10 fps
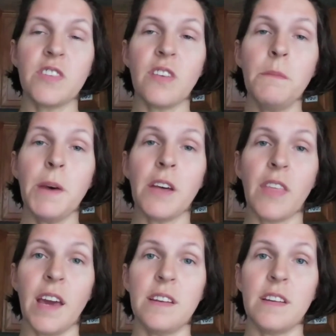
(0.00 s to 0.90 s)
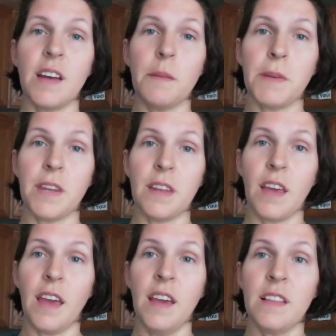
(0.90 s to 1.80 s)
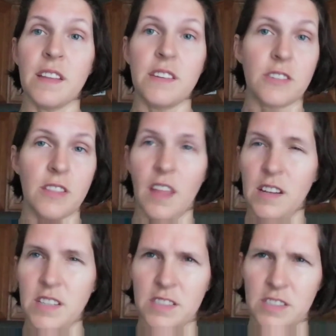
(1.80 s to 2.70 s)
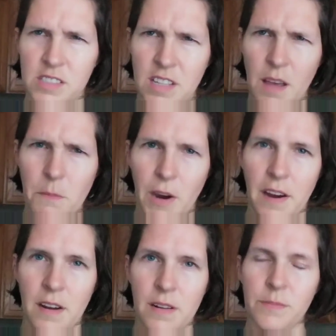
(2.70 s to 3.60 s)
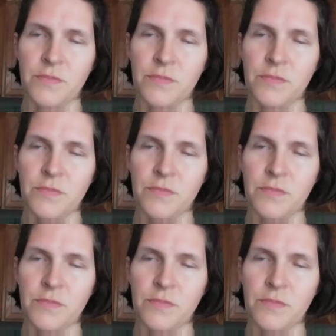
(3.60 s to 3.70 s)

somehow they ended up in England or London or somewhere.